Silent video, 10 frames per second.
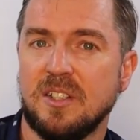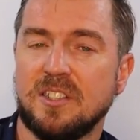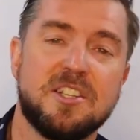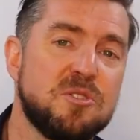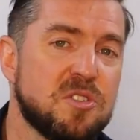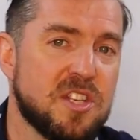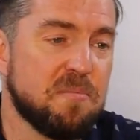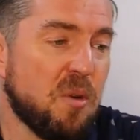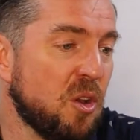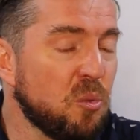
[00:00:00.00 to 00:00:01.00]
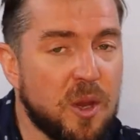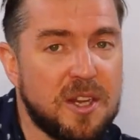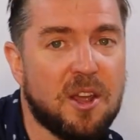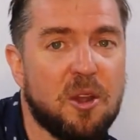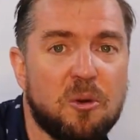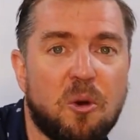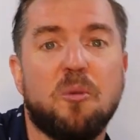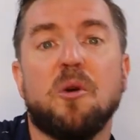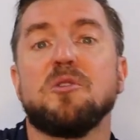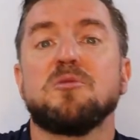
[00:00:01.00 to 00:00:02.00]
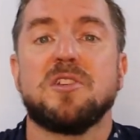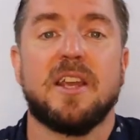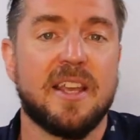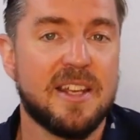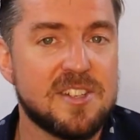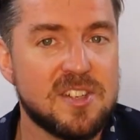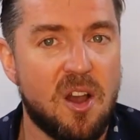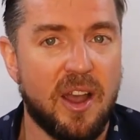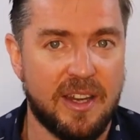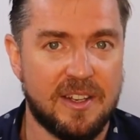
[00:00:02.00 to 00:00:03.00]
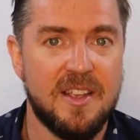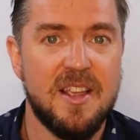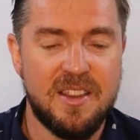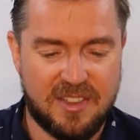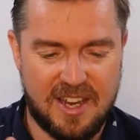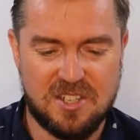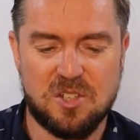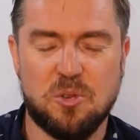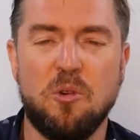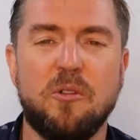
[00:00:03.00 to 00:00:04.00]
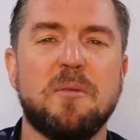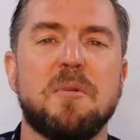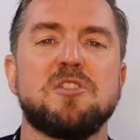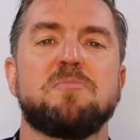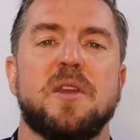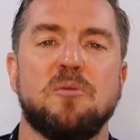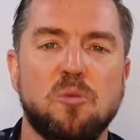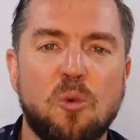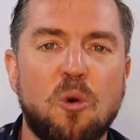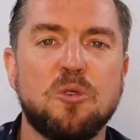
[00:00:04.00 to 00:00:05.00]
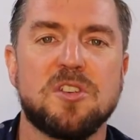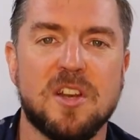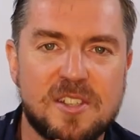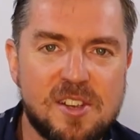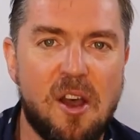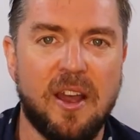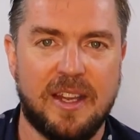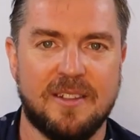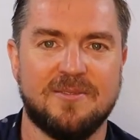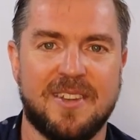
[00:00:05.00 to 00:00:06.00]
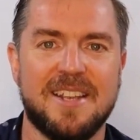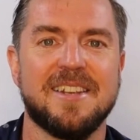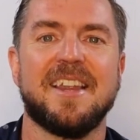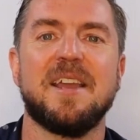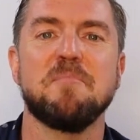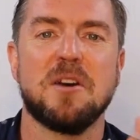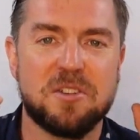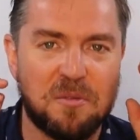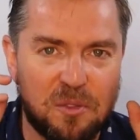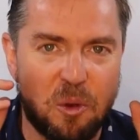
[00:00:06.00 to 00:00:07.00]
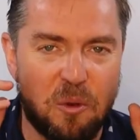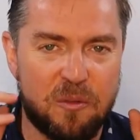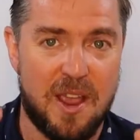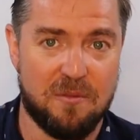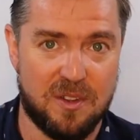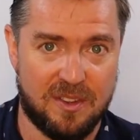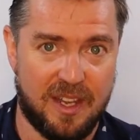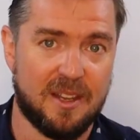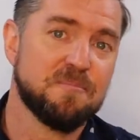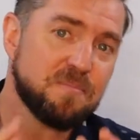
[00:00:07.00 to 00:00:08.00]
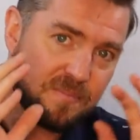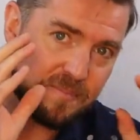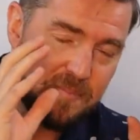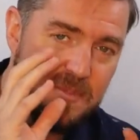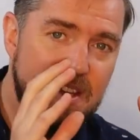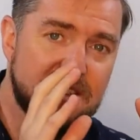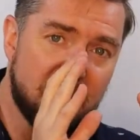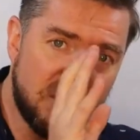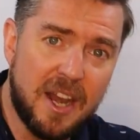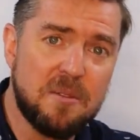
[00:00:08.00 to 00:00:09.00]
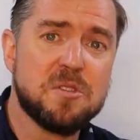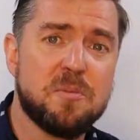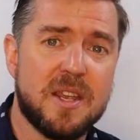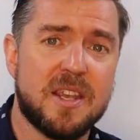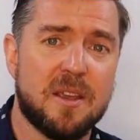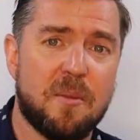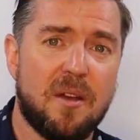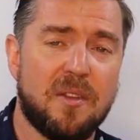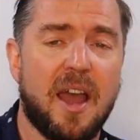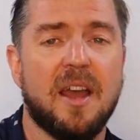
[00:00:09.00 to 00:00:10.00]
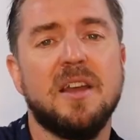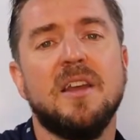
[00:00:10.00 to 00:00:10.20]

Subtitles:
Did you sit by the window or were you sitting inside? Their story must be watertight. They must have thought of everything. So get them speaking about that.